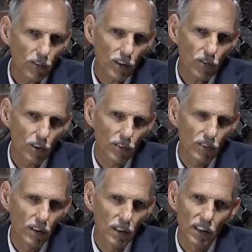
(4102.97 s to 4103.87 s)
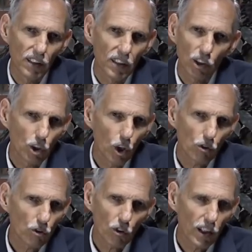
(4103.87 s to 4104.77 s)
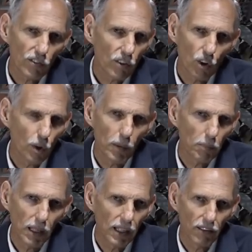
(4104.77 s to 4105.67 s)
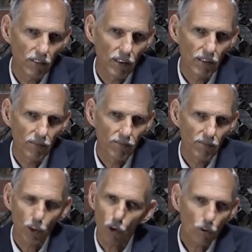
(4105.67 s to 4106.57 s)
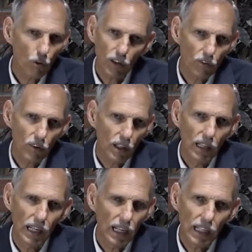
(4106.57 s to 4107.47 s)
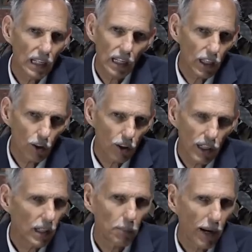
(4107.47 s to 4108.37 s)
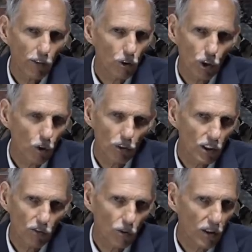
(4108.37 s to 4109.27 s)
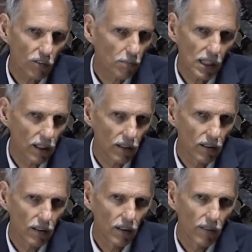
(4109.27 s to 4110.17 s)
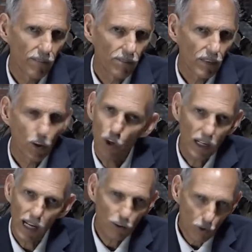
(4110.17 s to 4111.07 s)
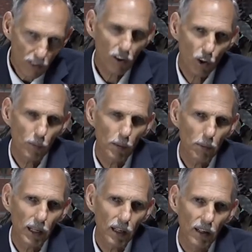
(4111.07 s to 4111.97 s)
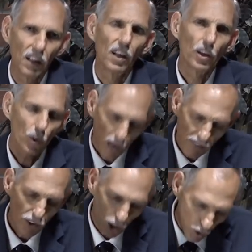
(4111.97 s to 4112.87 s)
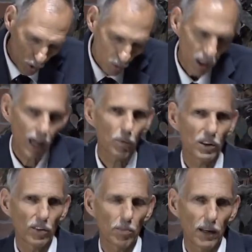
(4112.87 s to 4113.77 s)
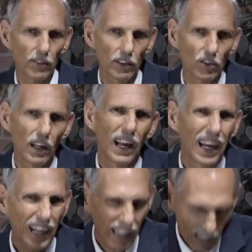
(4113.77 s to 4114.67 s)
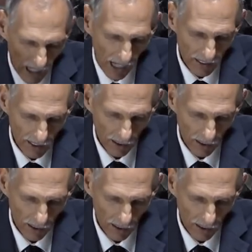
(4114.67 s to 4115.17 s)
and sisters, don't trust human beings. Don't trust any leader, any pastor. Don't just trust me. You cannot trust a human being. You have to go to God with this message and let God